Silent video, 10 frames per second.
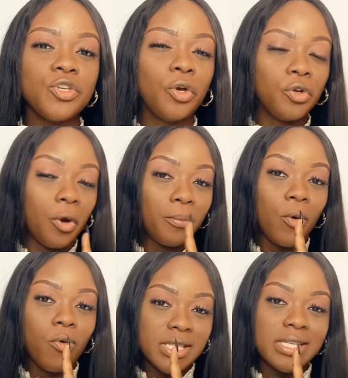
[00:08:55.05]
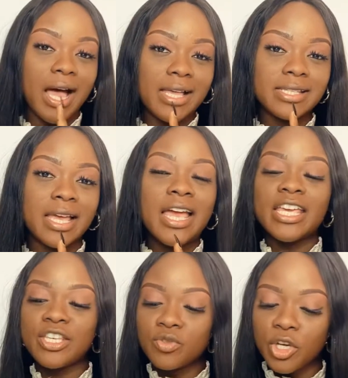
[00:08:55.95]
your number one task
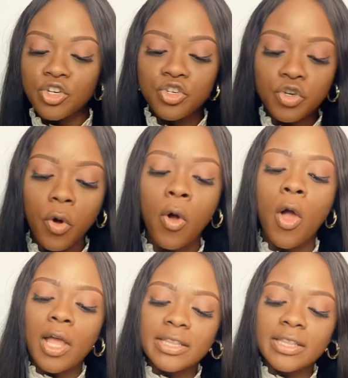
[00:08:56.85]
is to ensure